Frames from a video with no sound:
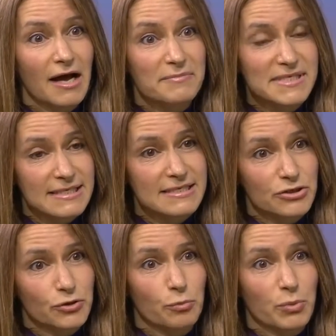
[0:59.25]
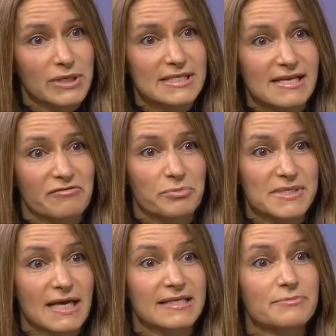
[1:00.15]
cease the
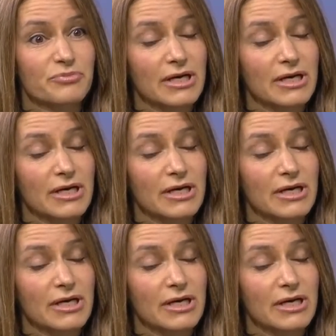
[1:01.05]
0.7% and bring